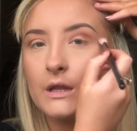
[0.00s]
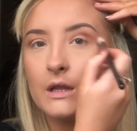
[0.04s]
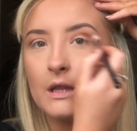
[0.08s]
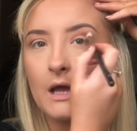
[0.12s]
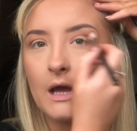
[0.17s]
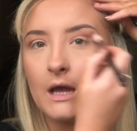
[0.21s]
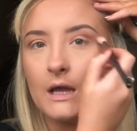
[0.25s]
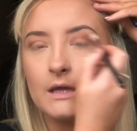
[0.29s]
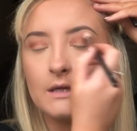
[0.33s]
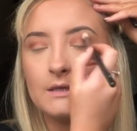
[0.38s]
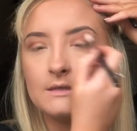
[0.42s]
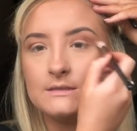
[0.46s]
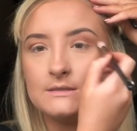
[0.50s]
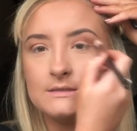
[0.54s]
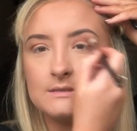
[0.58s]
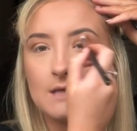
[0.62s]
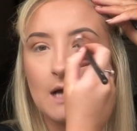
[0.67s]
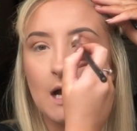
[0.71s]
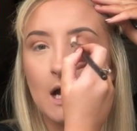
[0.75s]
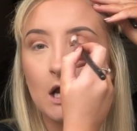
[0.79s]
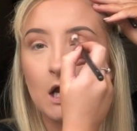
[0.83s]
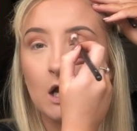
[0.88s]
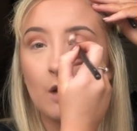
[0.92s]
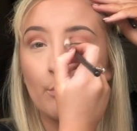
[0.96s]
like
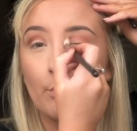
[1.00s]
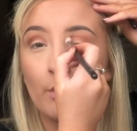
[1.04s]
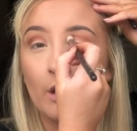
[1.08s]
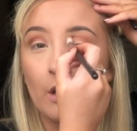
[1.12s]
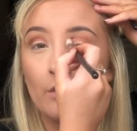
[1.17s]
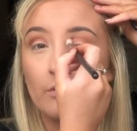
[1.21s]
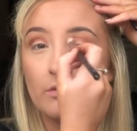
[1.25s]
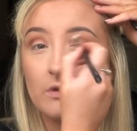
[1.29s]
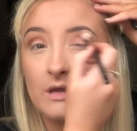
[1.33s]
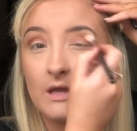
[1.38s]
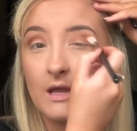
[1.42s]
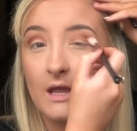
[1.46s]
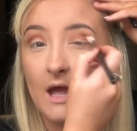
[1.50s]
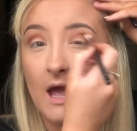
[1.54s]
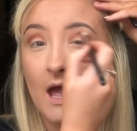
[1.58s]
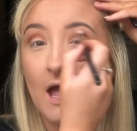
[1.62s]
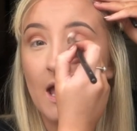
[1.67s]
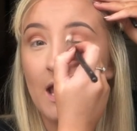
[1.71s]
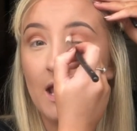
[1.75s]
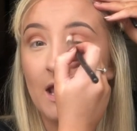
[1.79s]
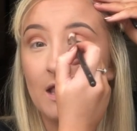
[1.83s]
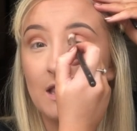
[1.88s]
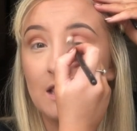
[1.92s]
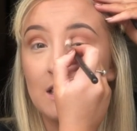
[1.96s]
darker brown you
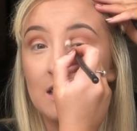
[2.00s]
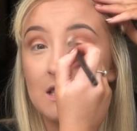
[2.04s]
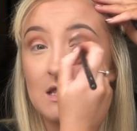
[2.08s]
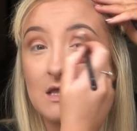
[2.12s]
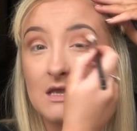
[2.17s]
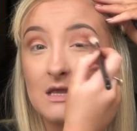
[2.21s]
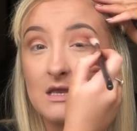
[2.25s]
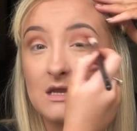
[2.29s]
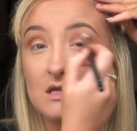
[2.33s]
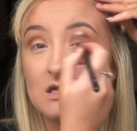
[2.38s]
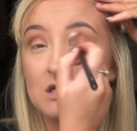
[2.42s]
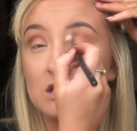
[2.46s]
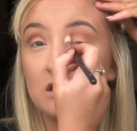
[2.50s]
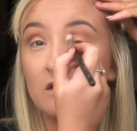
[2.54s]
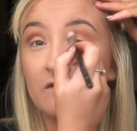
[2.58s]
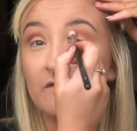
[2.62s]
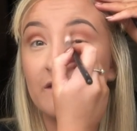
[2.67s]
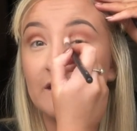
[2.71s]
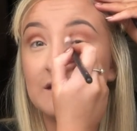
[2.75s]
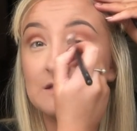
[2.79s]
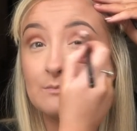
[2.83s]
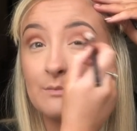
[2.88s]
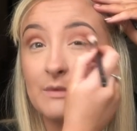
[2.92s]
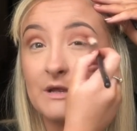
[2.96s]
get in the Too
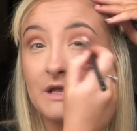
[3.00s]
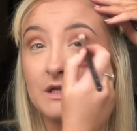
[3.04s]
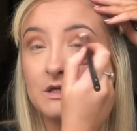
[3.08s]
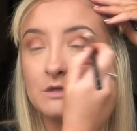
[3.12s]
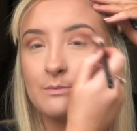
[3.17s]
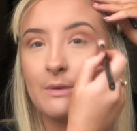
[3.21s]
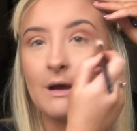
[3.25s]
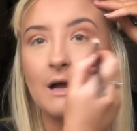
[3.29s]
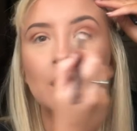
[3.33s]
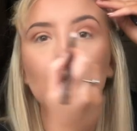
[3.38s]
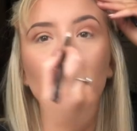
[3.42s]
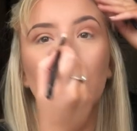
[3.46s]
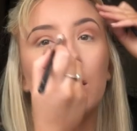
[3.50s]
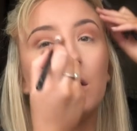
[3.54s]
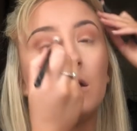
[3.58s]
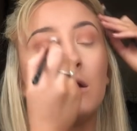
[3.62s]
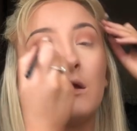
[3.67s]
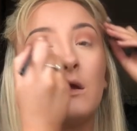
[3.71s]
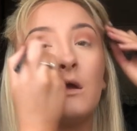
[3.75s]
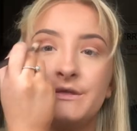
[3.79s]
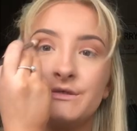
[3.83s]
Faced Peach palette.